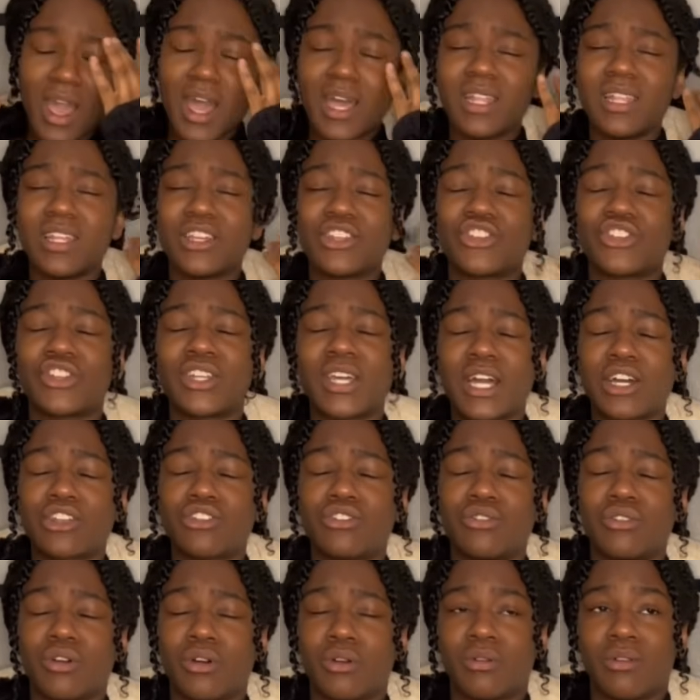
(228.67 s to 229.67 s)
I literally had
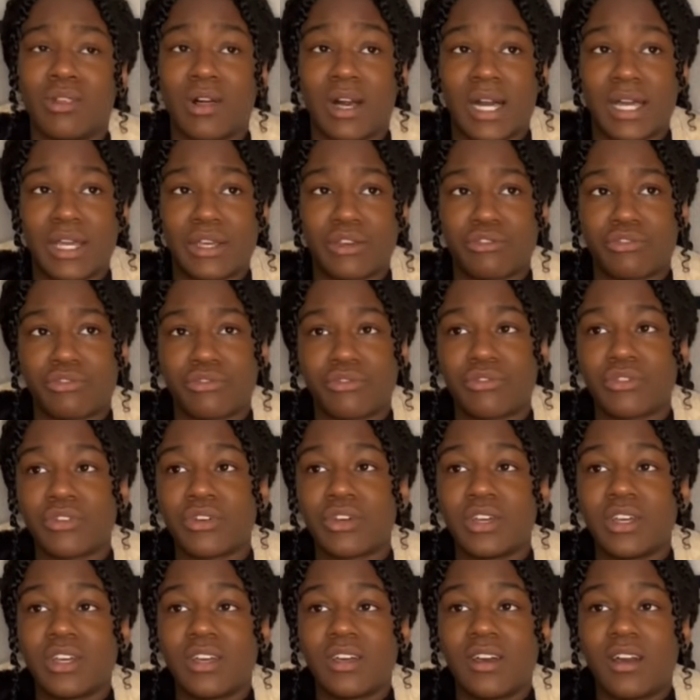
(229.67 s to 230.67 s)
no life.
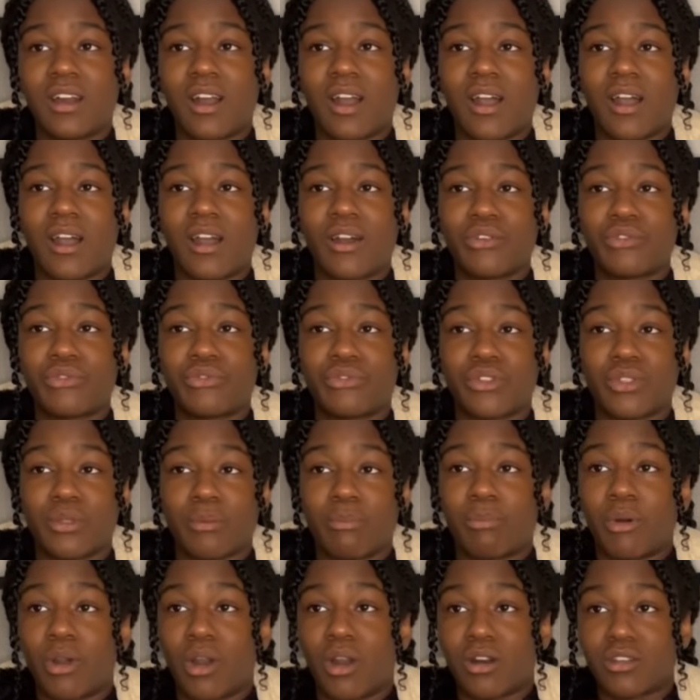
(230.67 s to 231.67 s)
For the
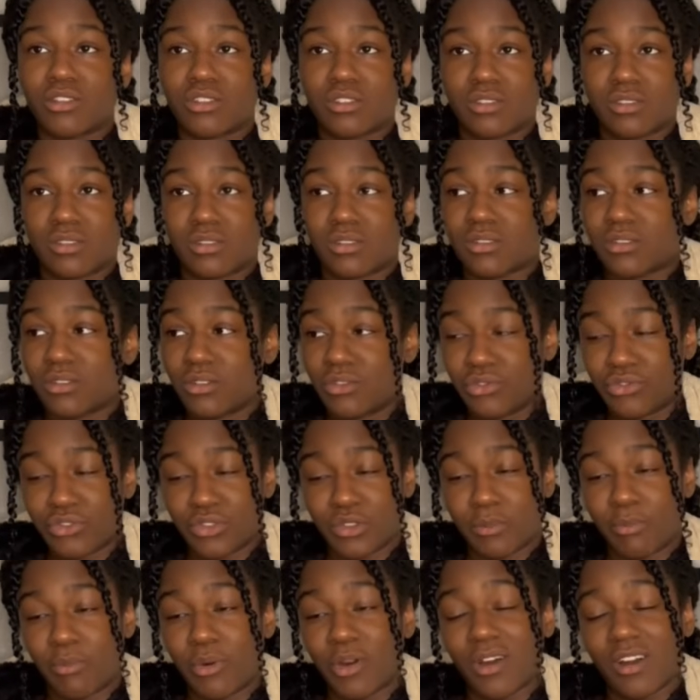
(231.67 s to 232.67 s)
past,
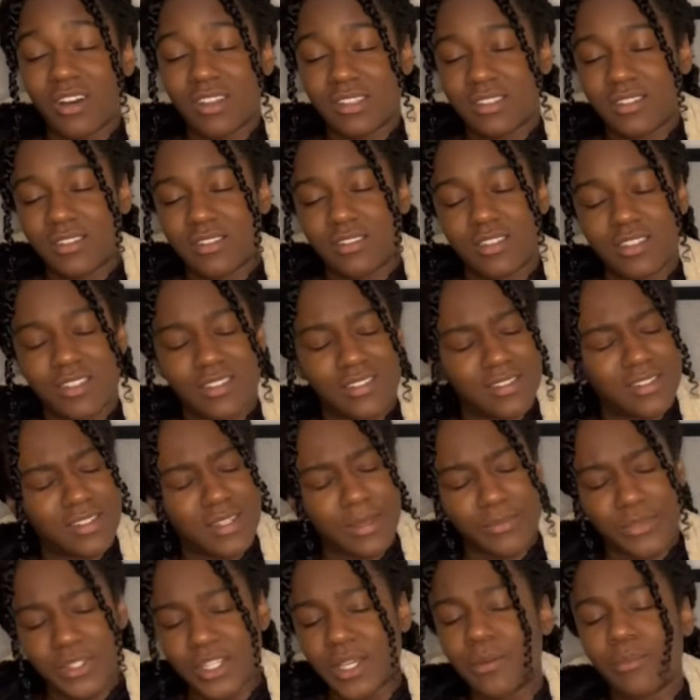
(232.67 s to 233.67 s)
since
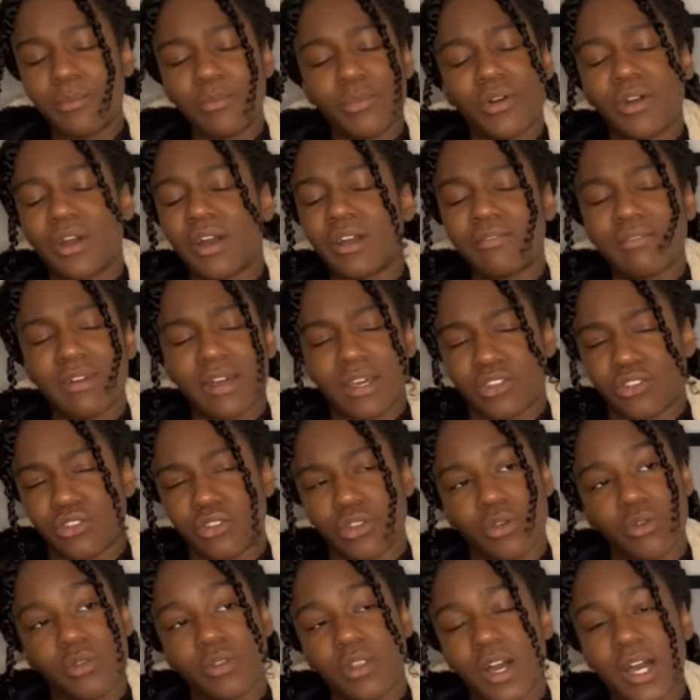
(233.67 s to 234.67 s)
September, I've had
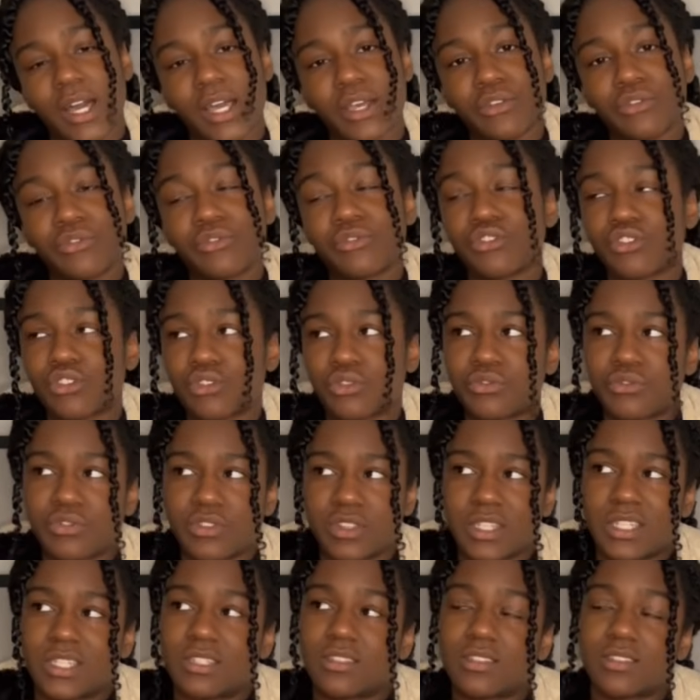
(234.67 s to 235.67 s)
no life just for
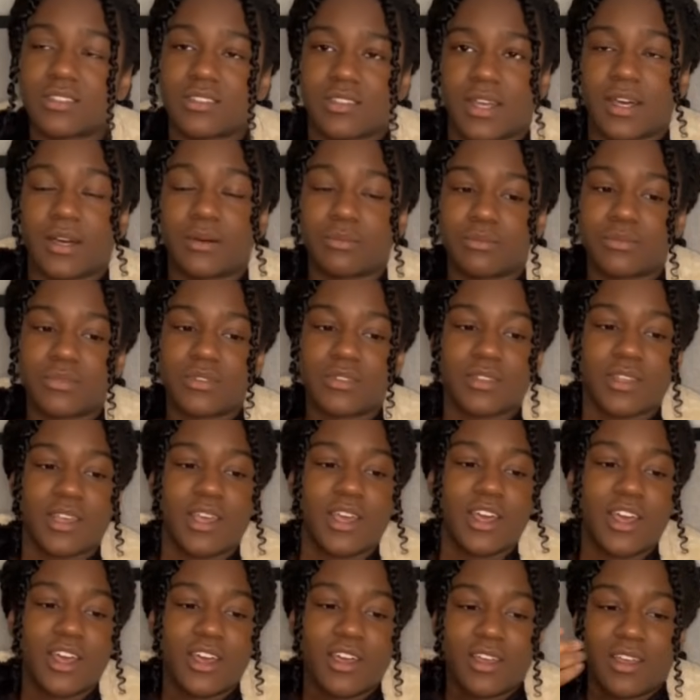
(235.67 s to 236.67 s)
these exams.
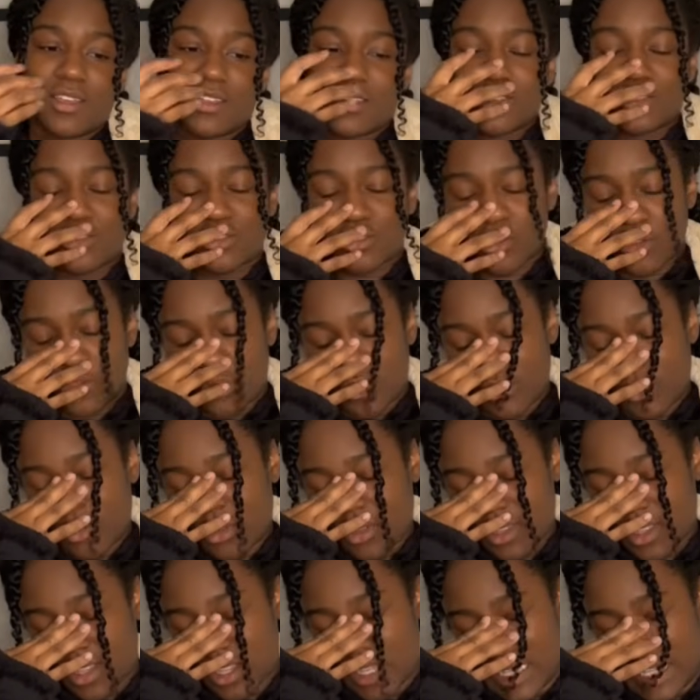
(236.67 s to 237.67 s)
So
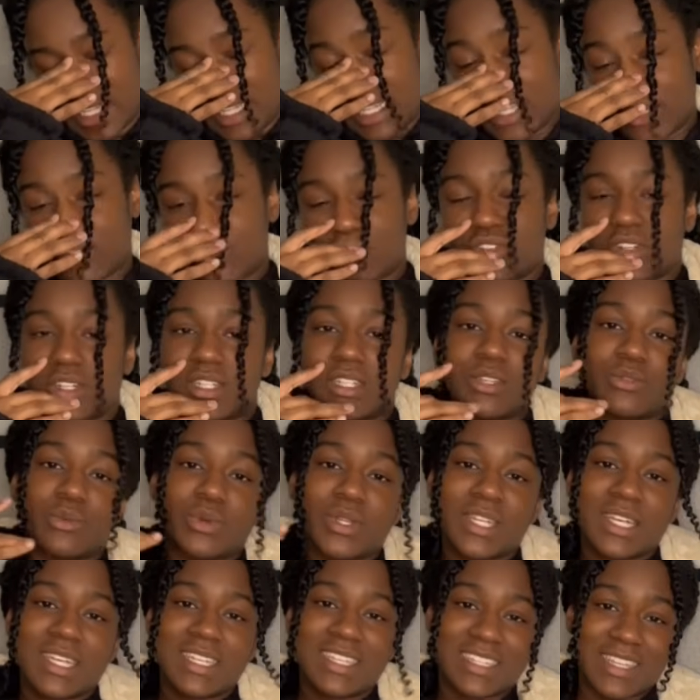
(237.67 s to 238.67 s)
it really,
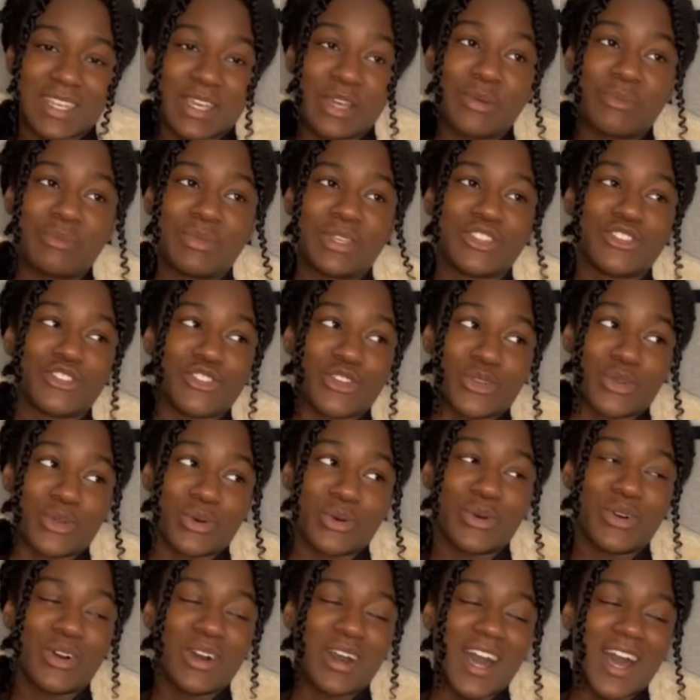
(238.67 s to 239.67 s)
when I say it means a
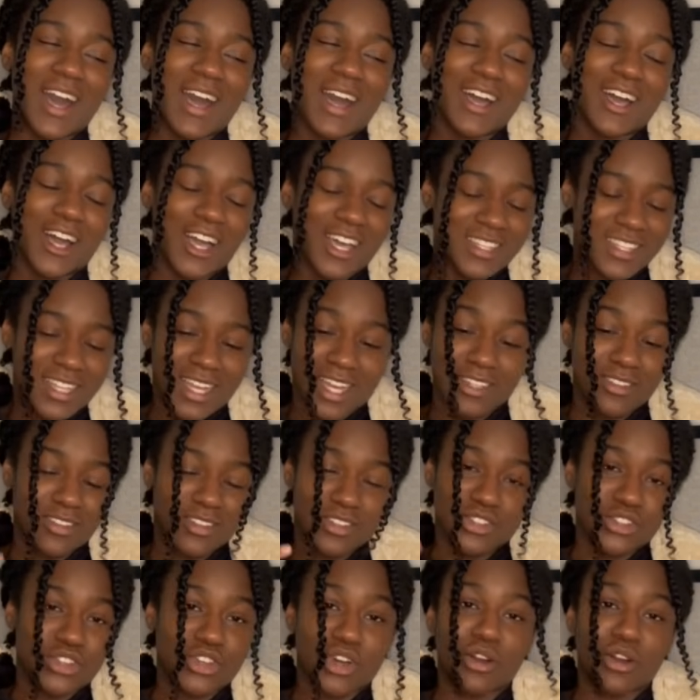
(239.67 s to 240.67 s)
lot, that doesn't